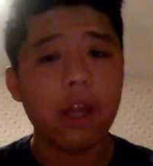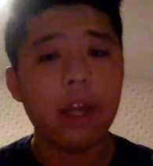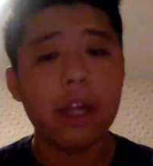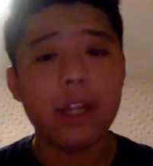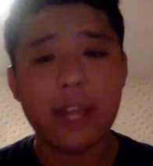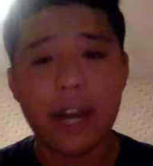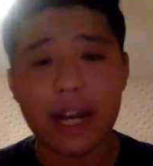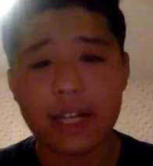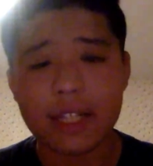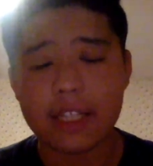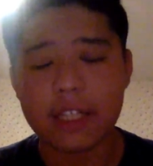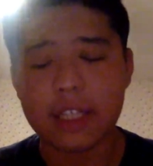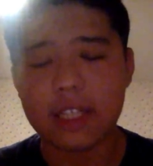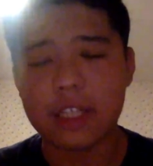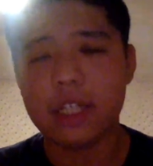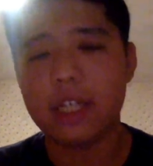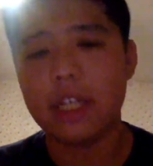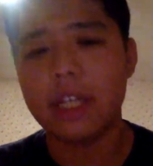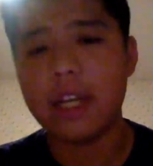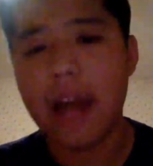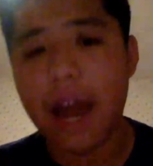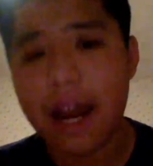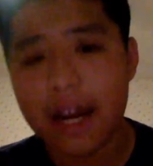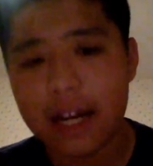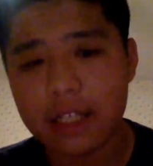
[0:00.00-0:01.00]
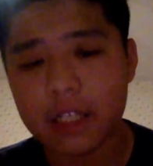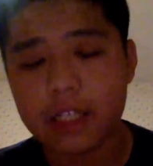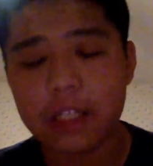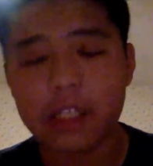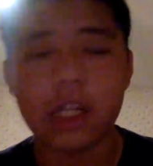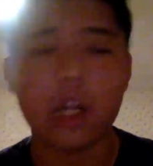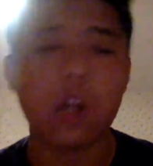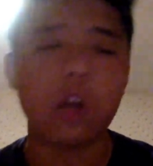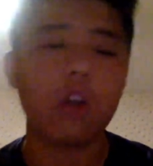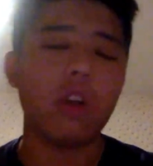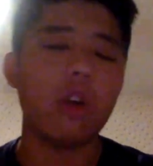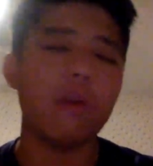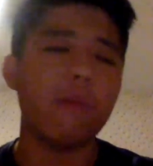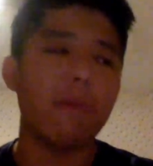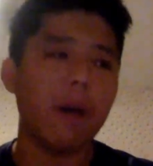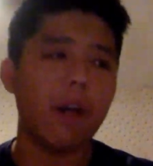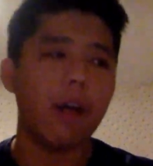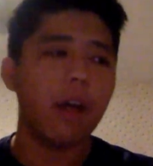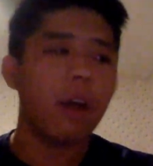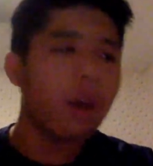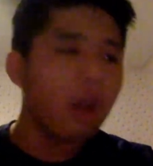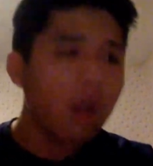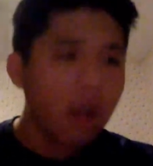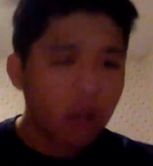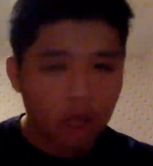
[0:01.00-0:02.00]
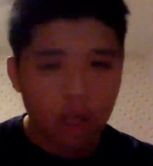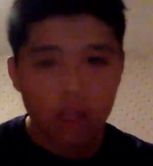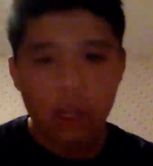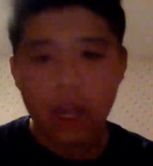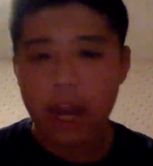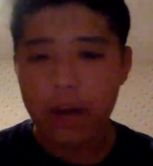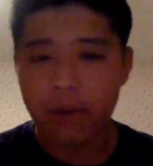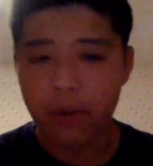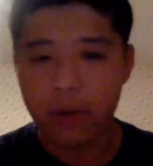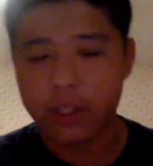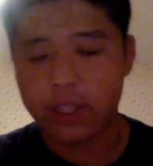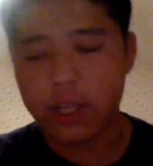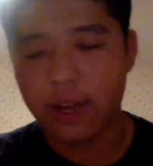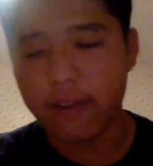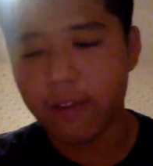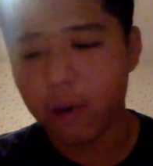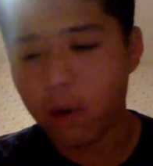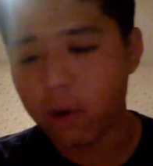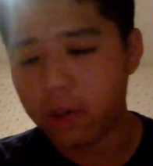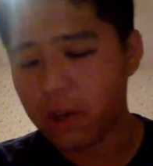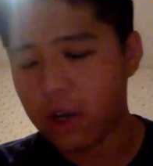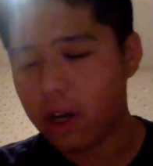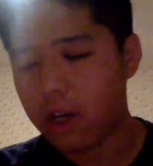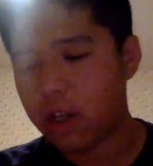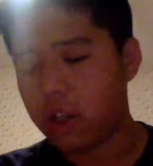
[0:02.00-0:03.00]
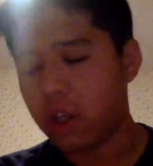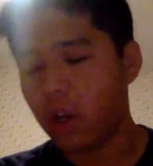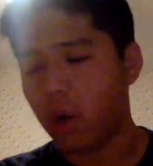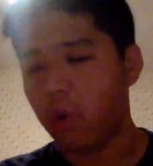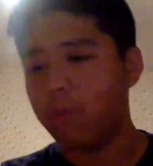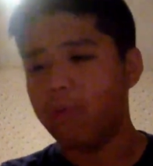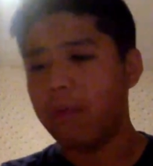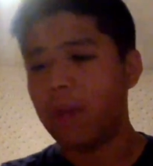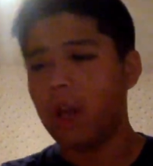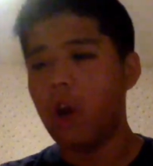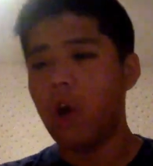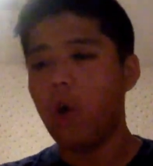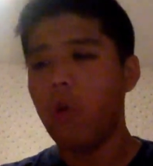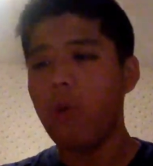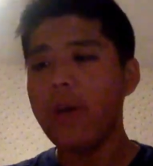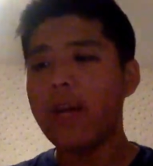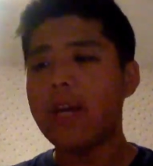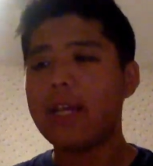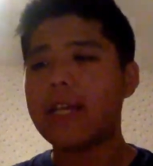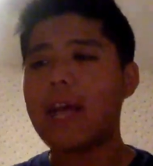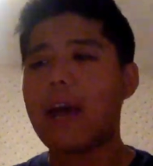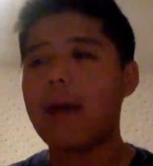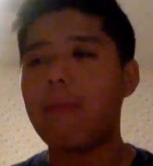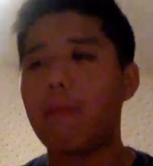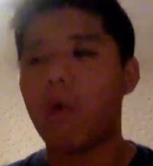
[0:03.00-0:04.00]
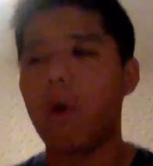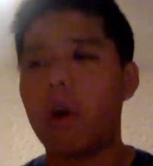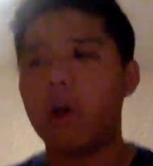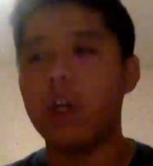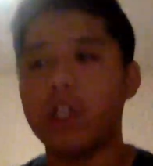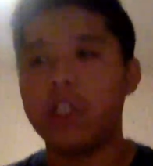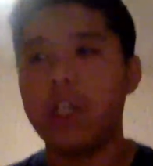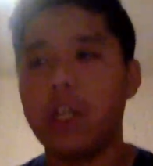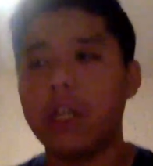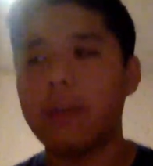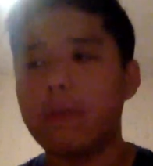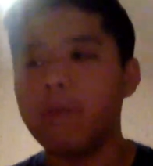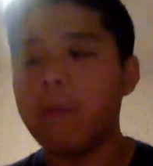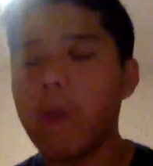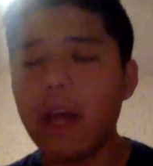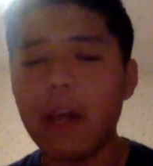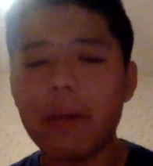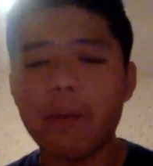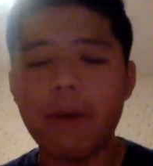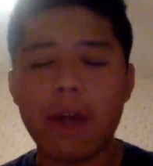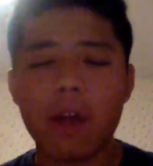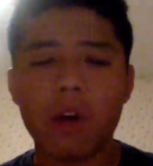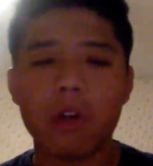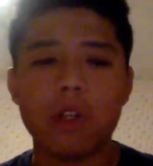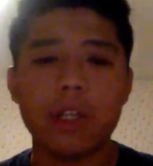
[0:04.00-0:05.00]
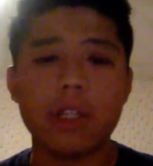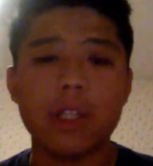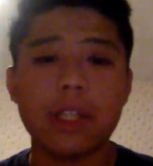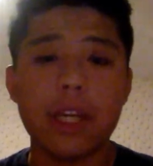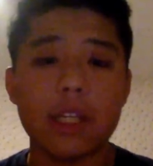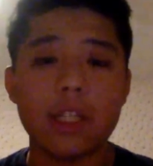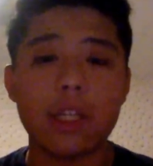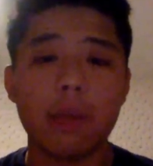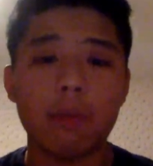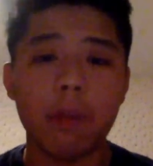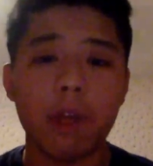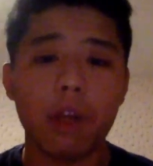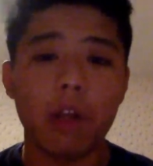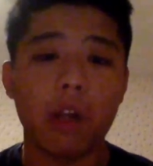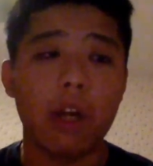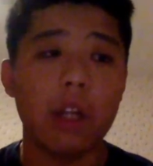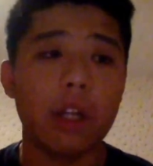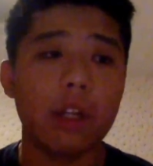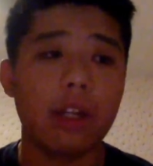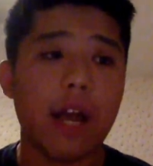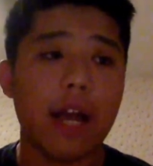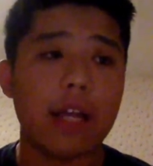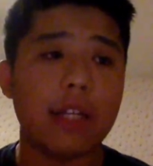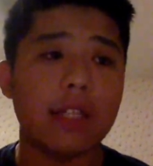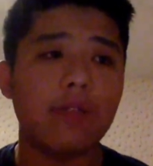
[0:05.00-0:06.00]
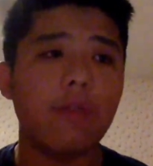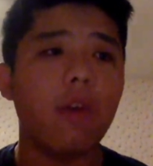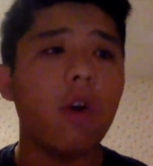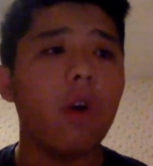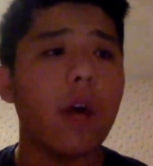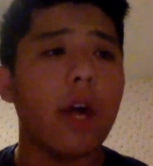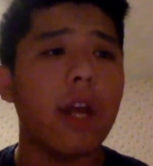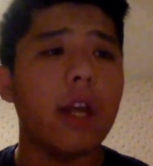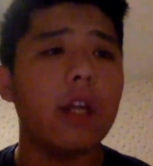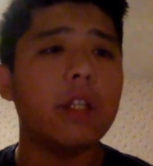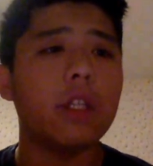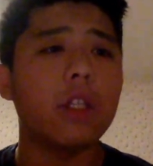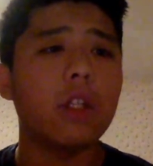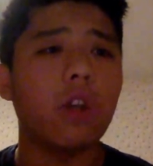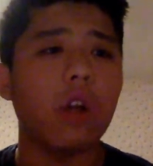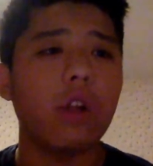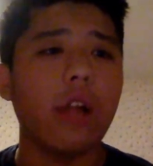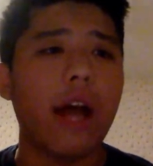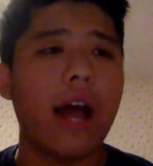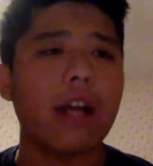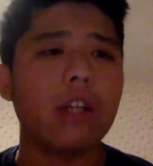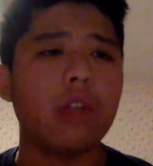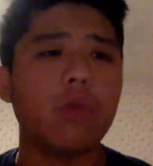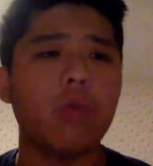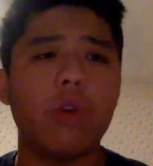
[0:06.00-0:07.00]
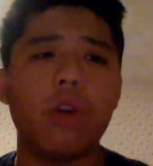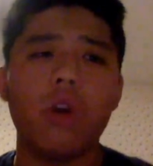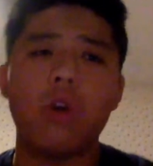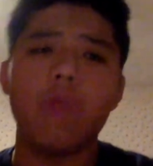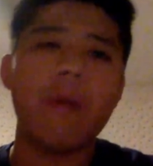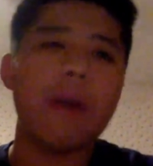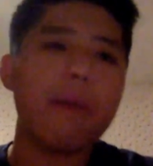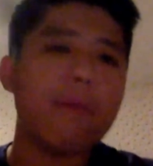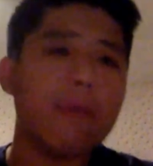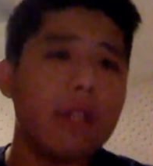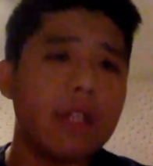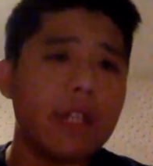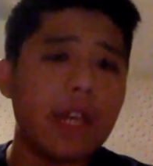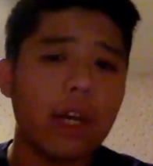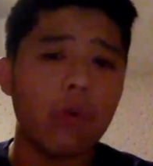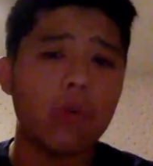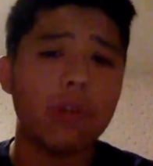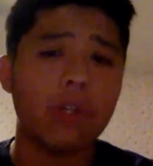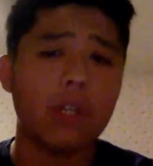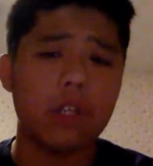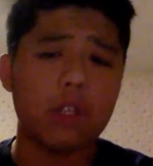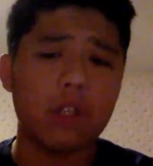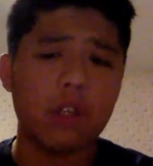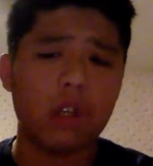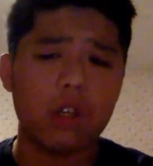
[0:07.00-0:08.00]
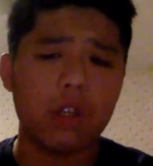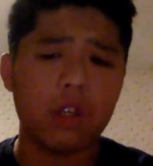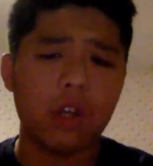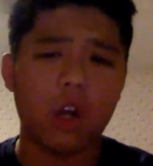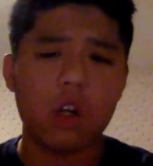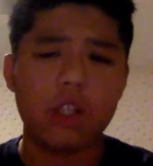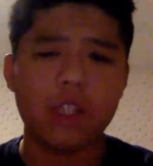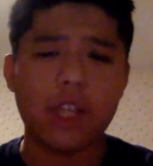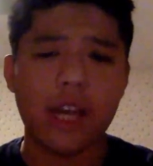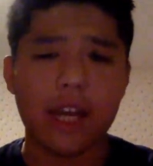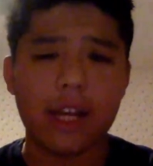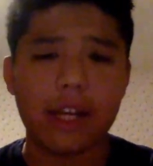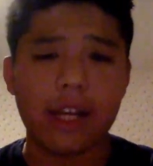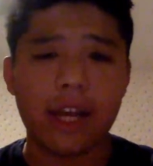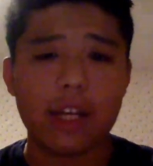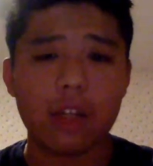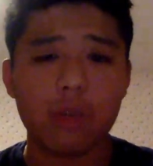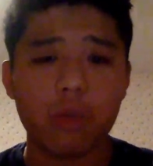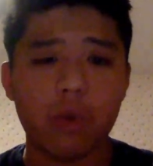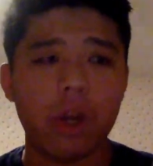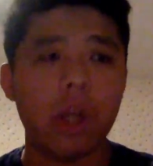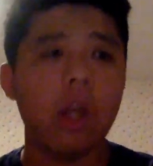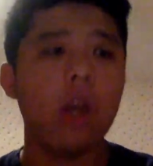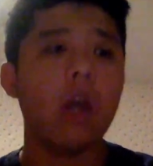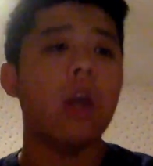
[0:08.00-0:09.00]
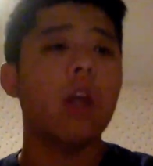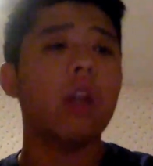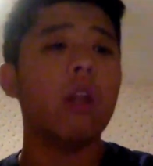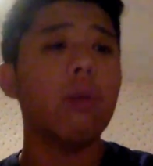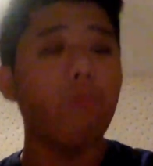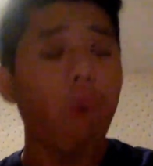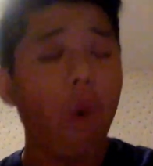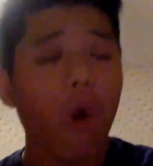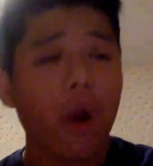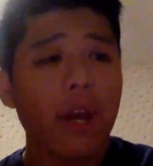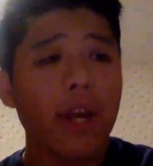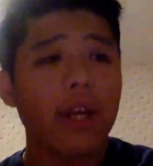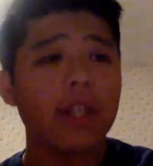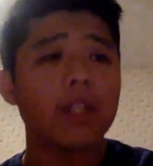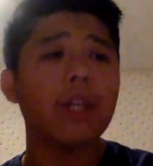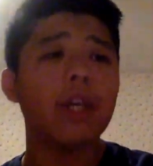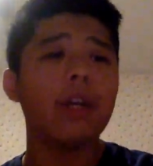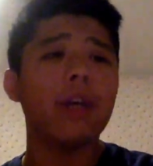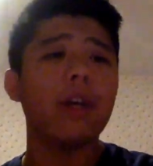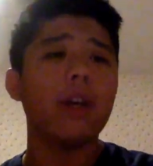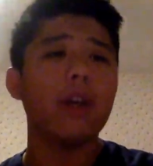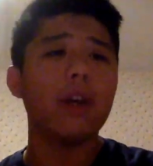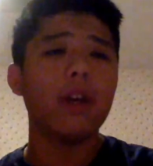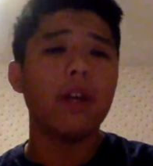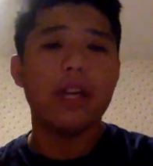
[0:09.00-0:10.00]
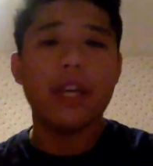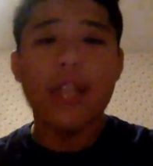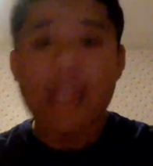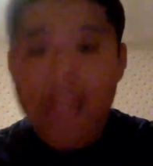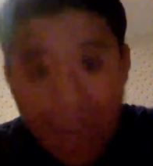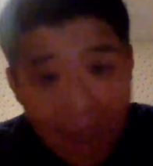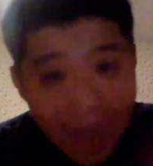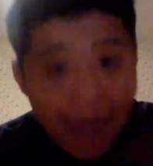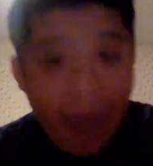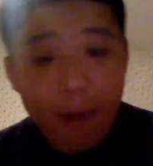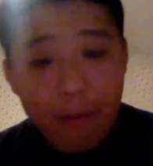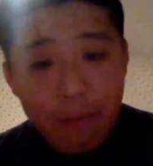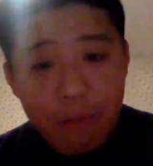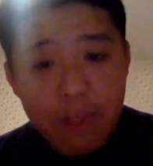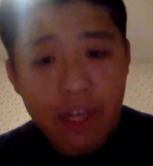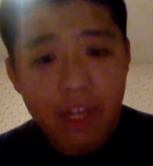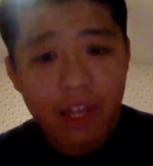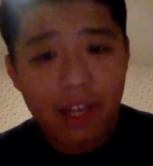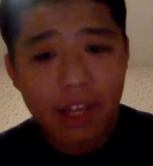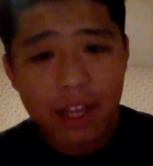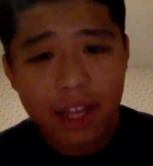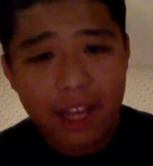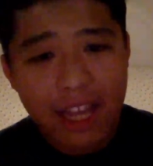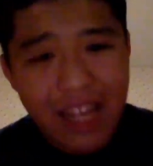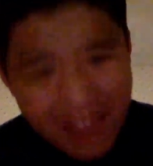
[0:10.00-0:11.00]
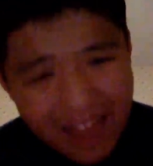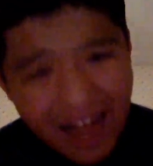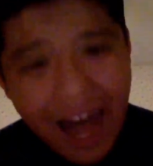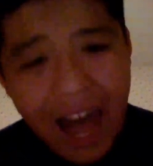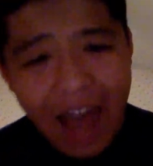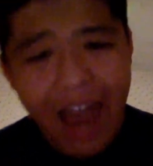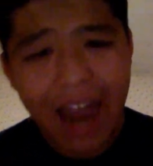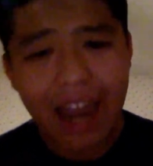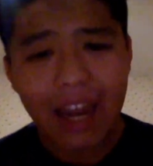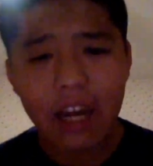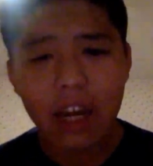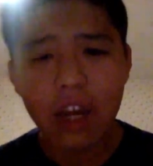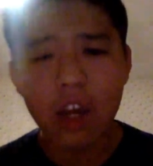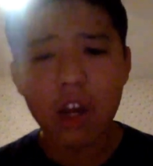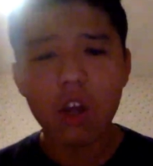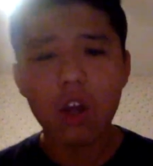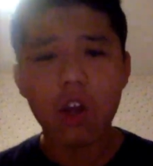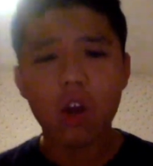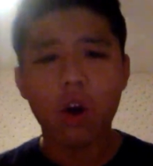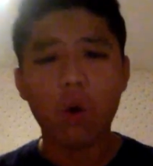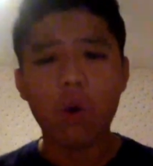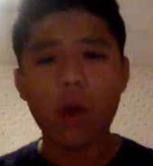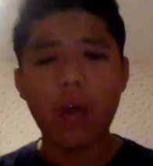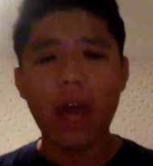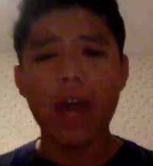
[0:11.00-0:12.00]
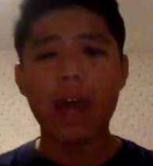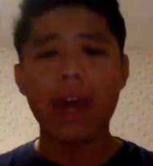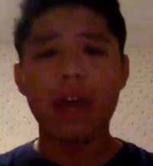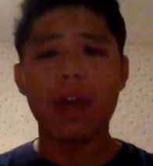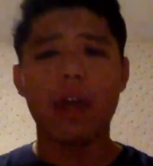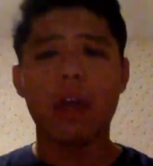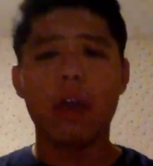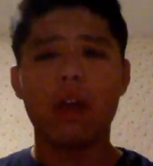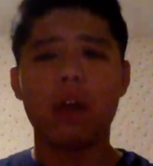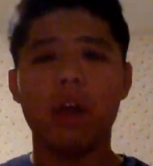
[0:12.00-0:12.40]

Did I succeed? Not necessarily, but anyways, life goes on. So we get that portage, and Caleb Anderson says something along the lines of, okay, this is our last one, or maybe he said it was this uh, our second last one. The point is, he capped. He lied. Okay?